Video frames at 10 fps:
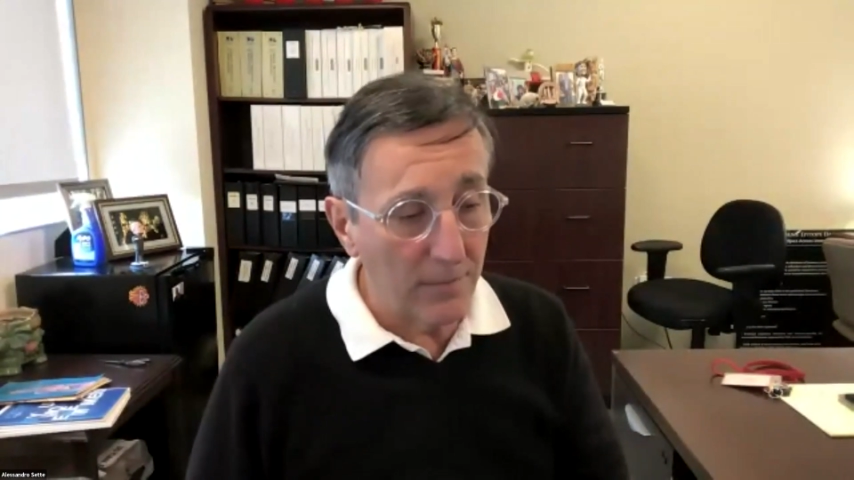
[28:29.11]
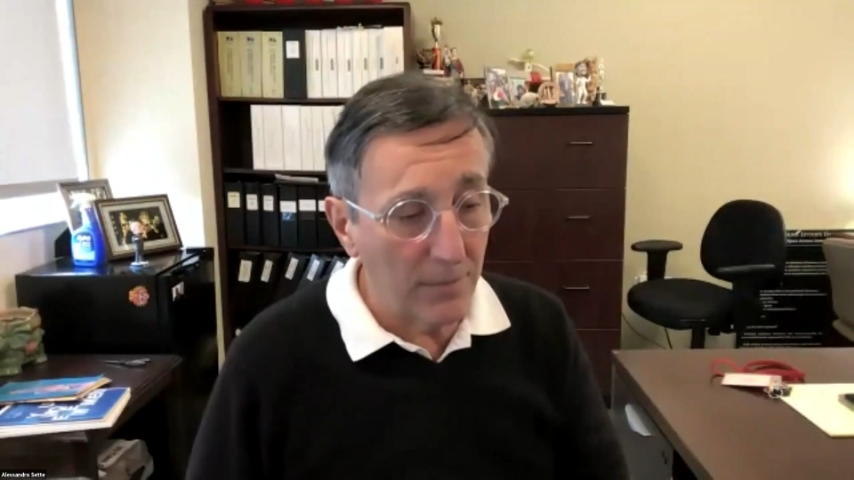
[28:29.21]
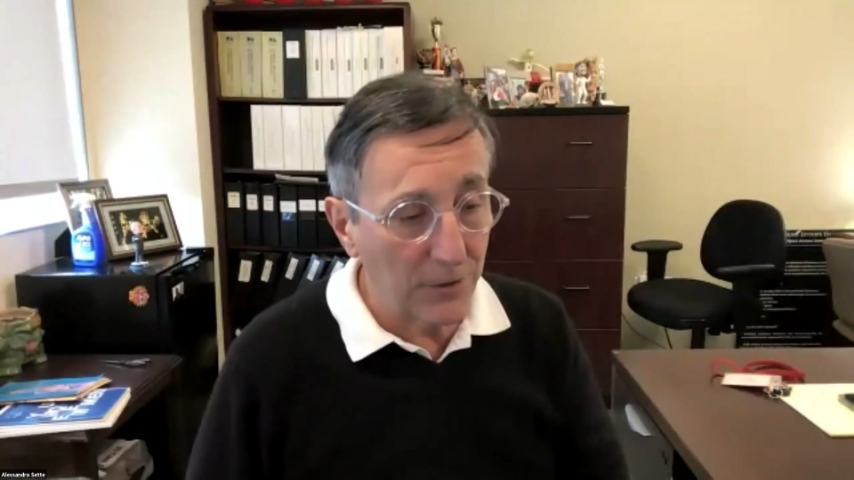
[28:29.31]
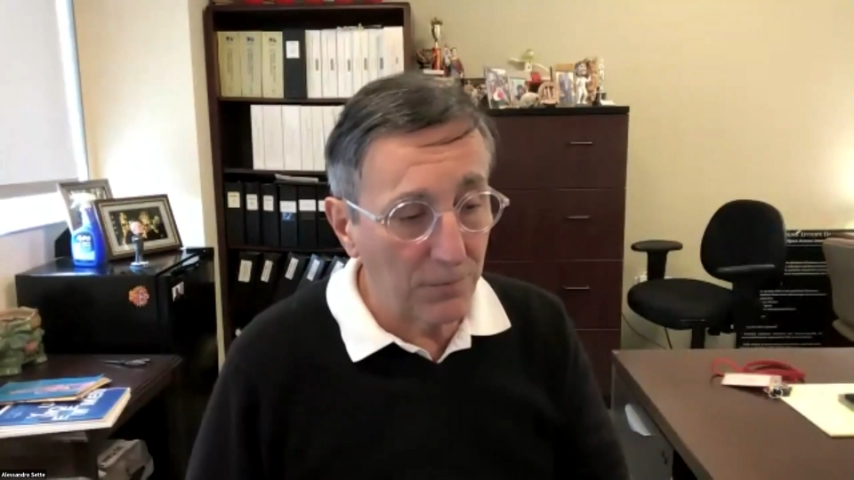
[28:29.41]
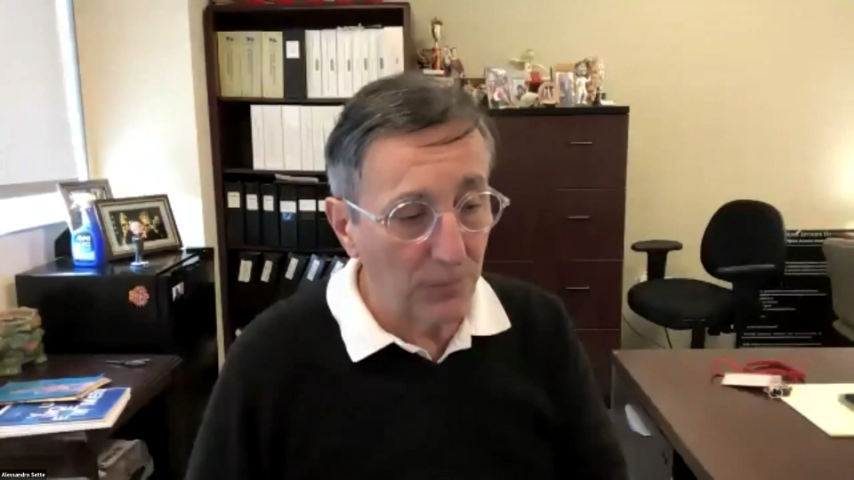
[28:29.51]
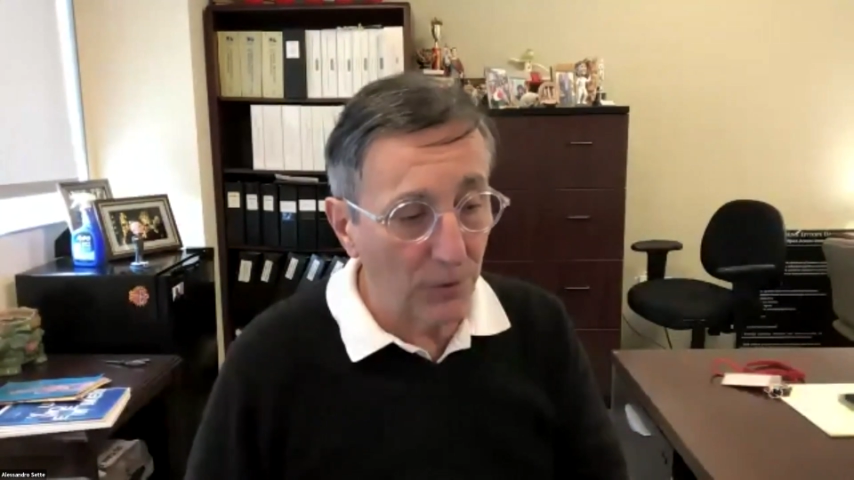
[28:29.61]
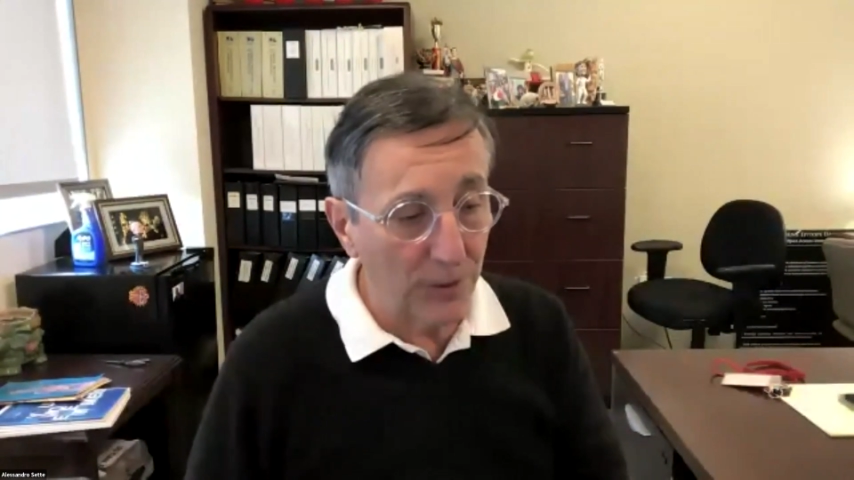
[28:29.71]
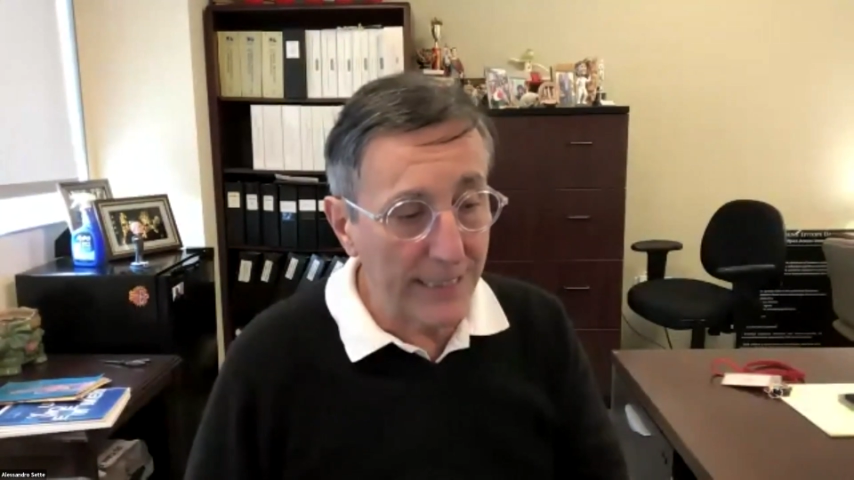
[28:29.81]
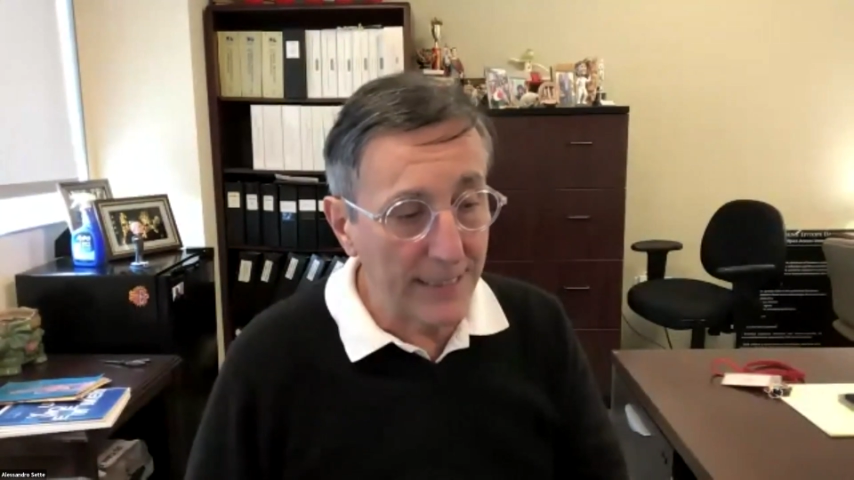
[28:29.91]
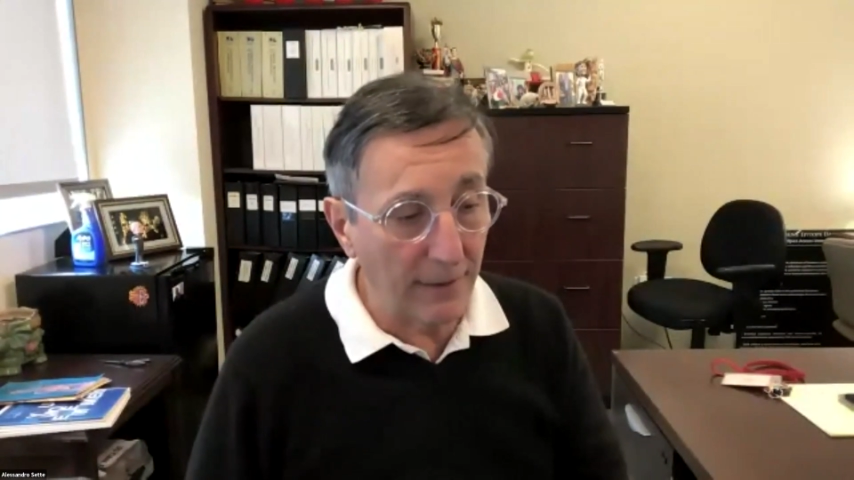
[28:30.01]
in much more
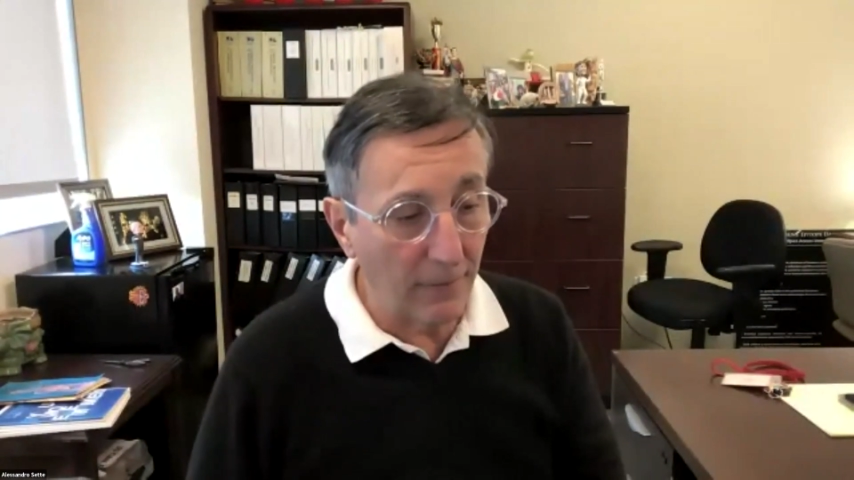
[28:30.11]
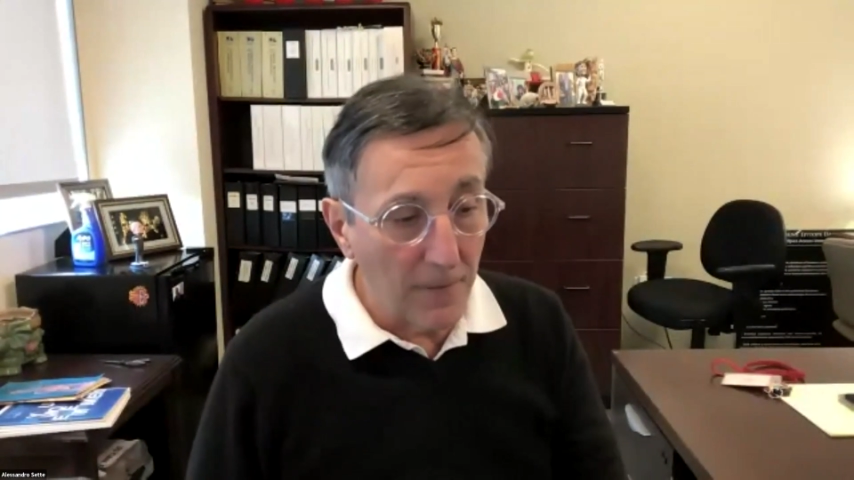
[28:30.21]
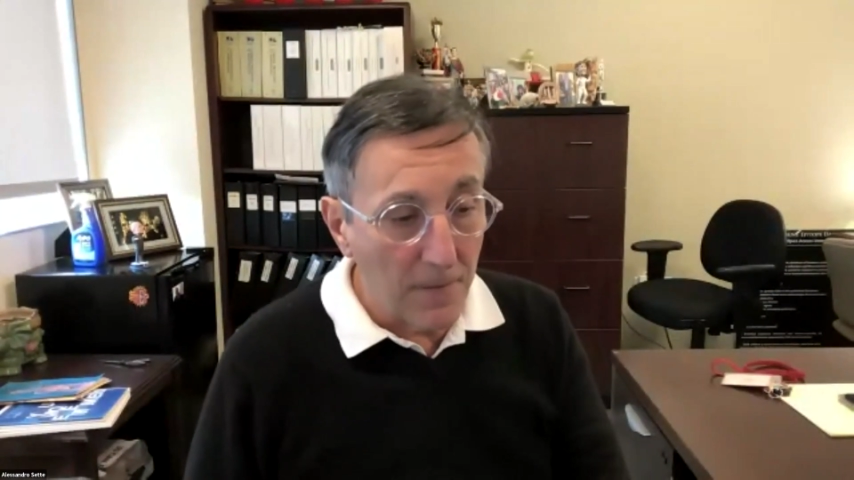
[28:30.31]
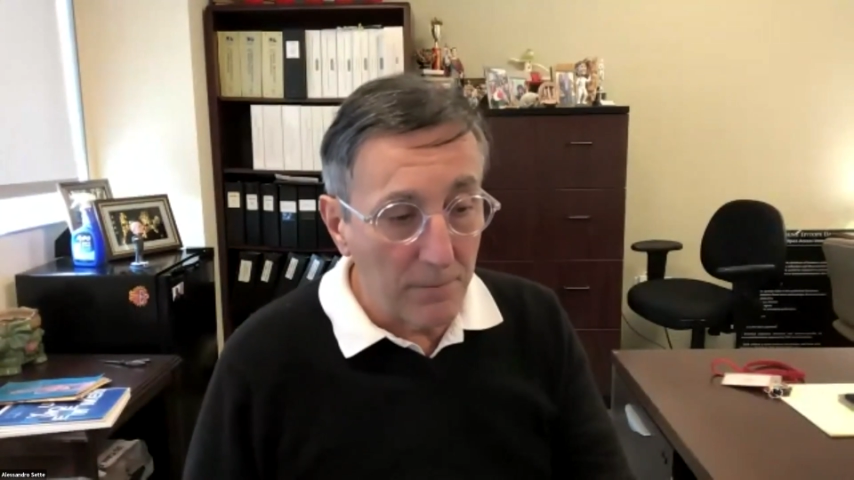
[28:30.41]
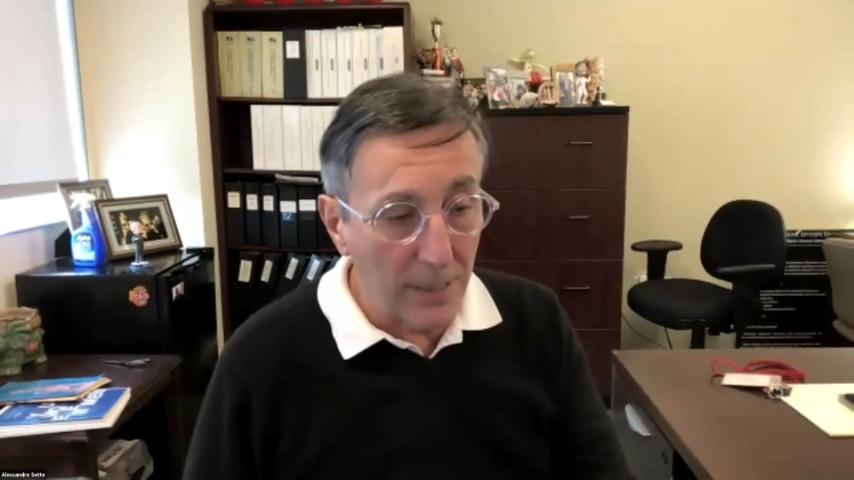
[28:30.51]
detail,